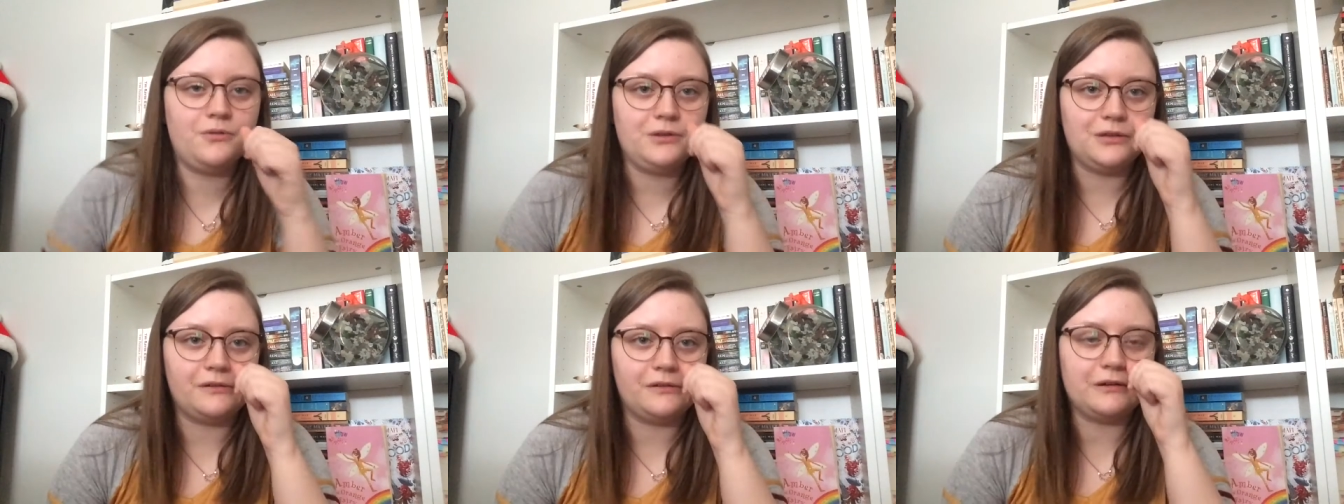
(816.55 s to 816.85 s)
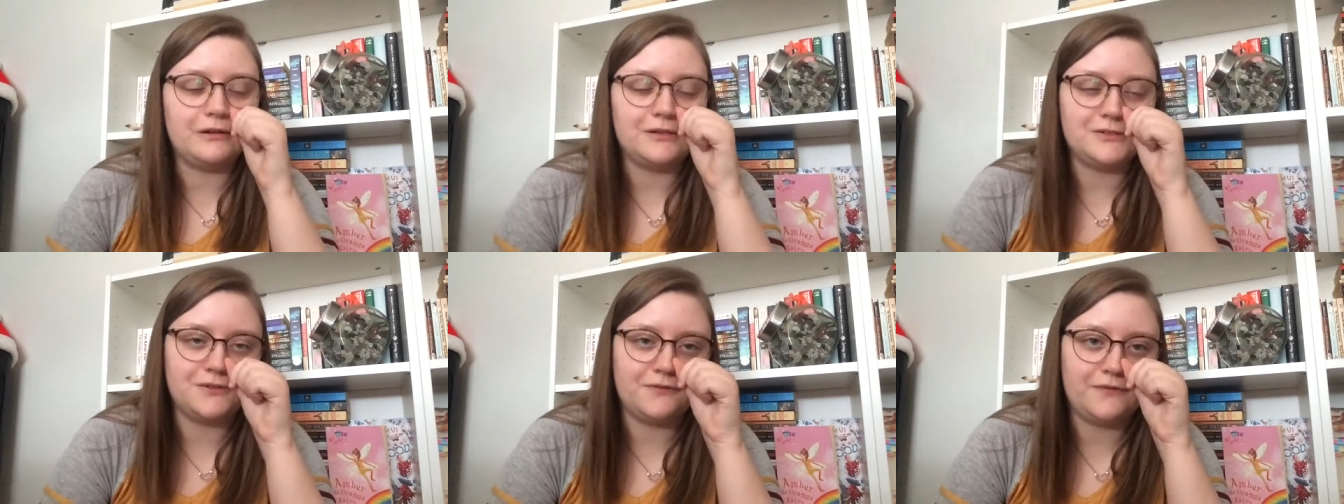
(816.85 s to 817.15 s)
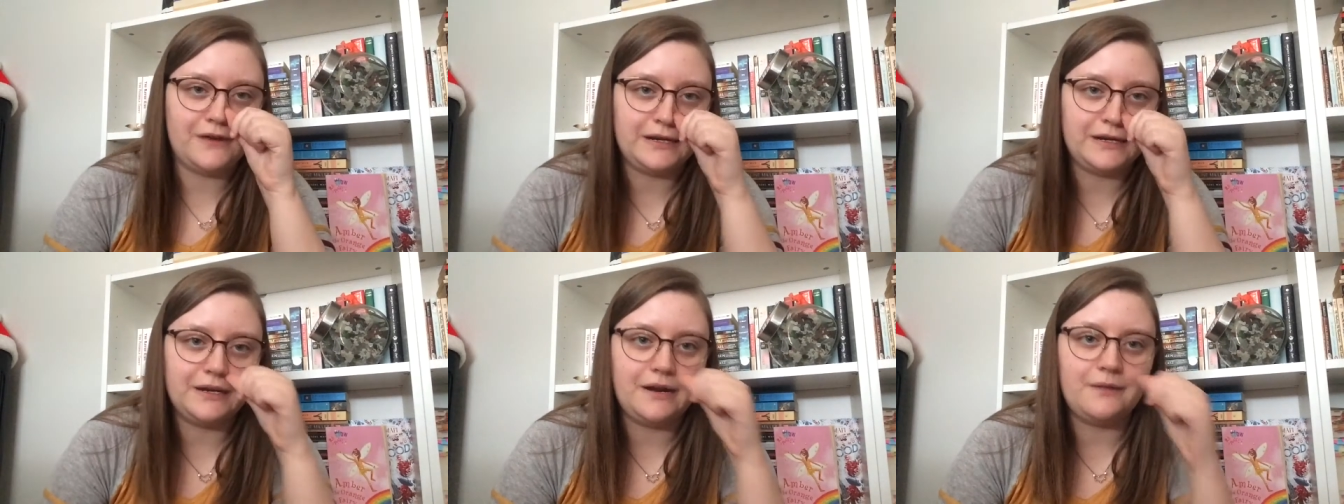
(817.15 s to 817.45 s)
You can also
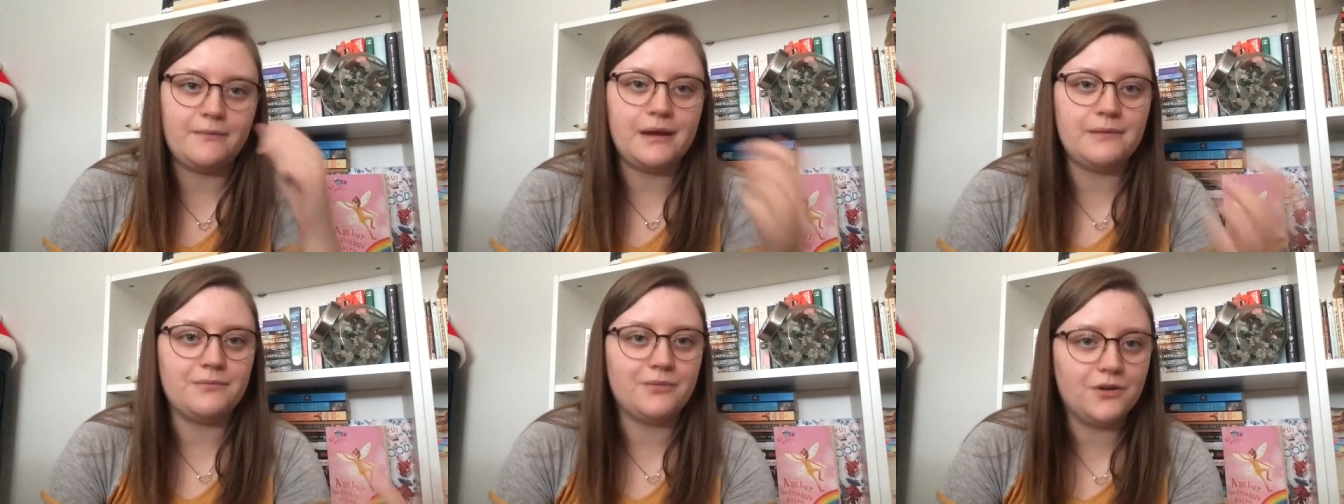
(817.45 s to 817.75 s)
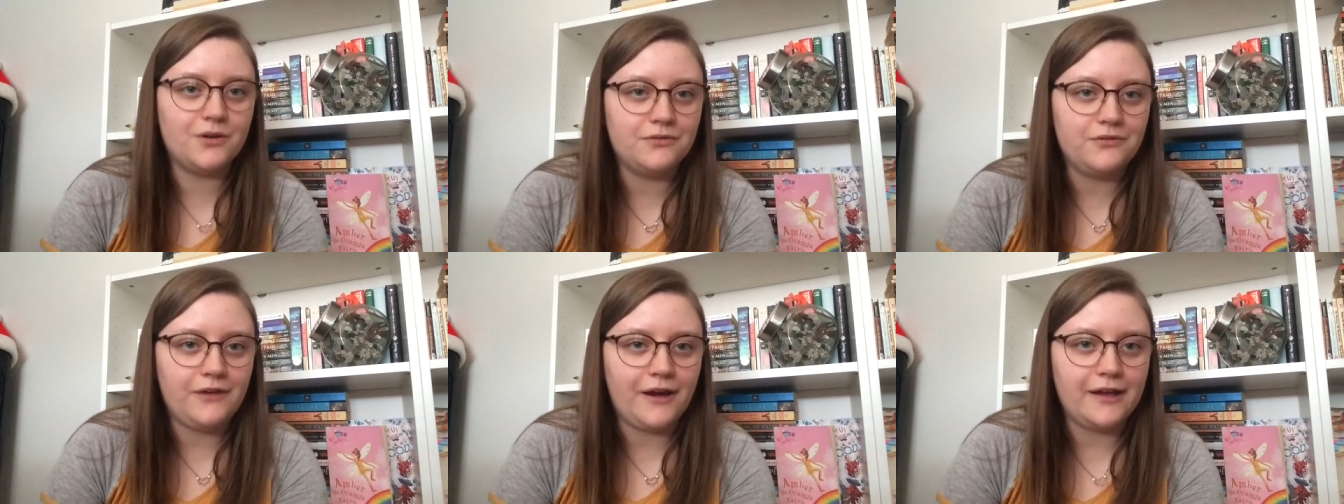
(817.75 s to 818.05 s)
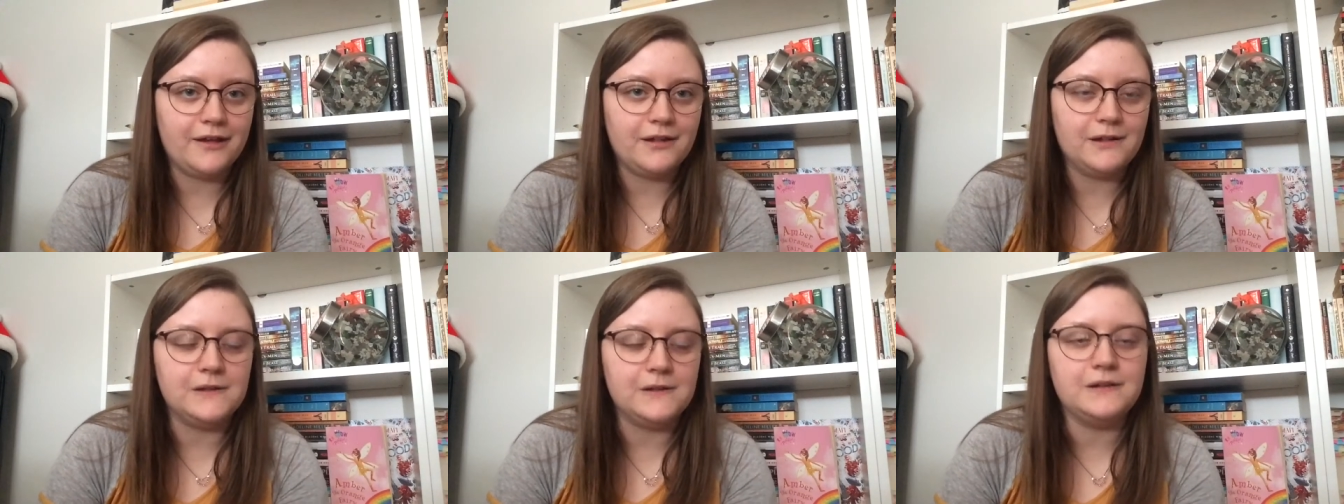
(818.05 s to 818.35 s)
find it on my
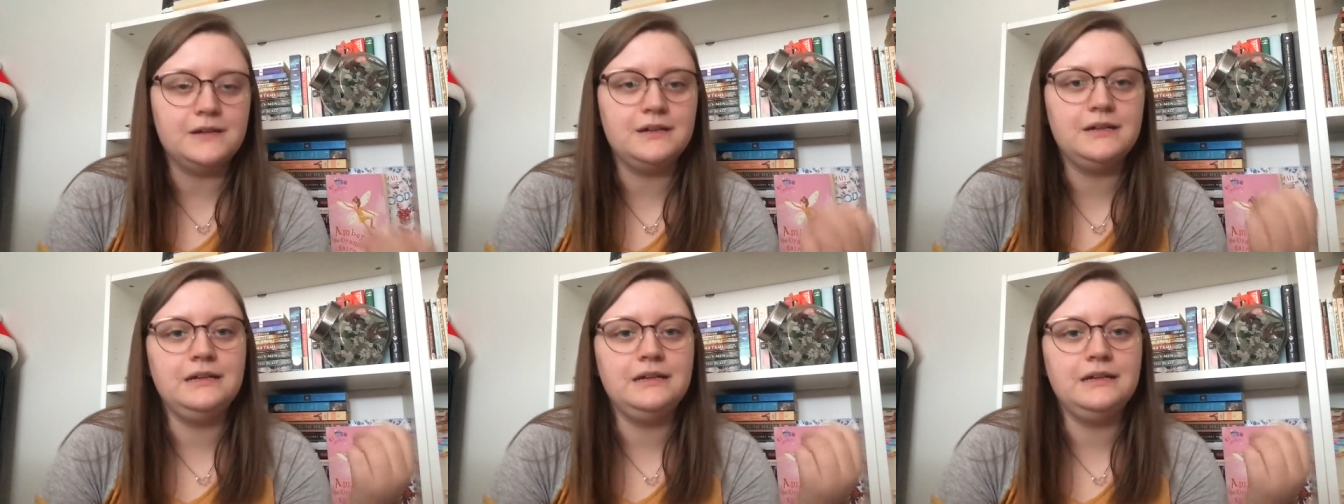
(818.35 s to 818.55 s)
profile.